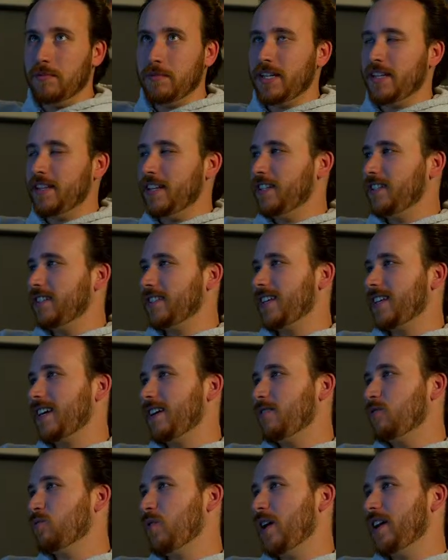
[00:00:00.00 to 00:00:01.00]
and then just like
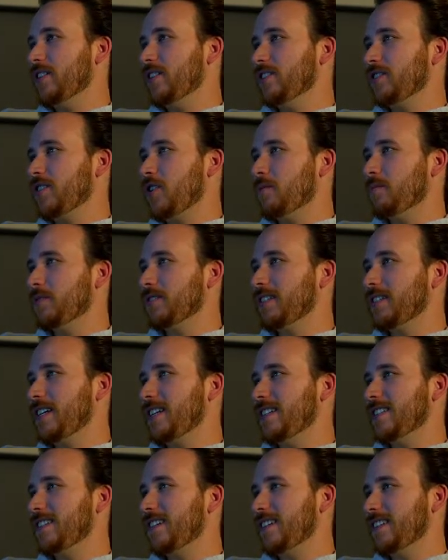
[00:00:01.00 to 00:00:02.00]
renders almost
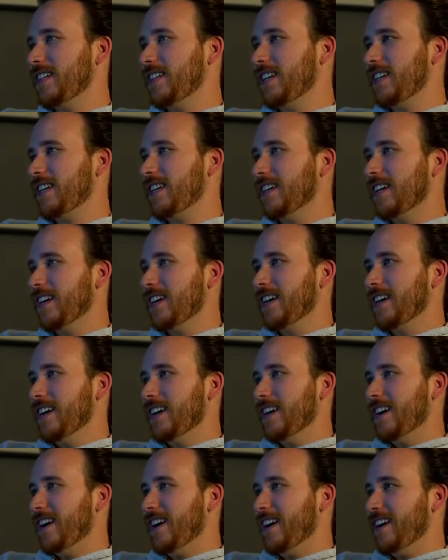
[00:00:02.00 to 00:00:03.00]
instantly.
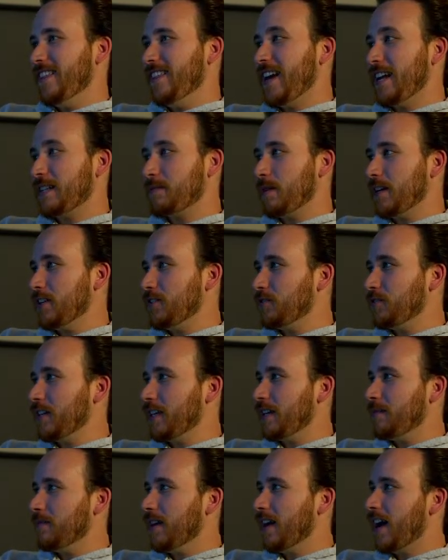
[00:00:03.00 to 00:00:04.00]
That's my
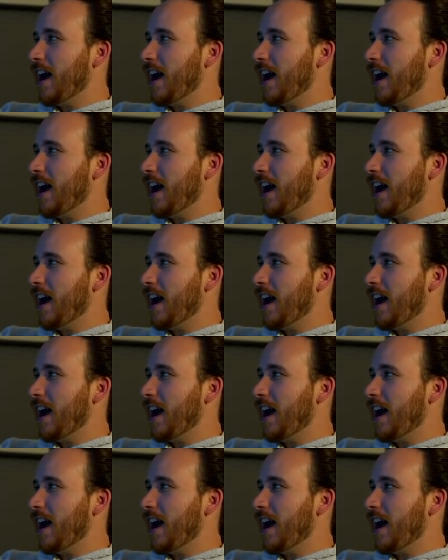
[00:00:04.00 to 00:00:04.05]
dream.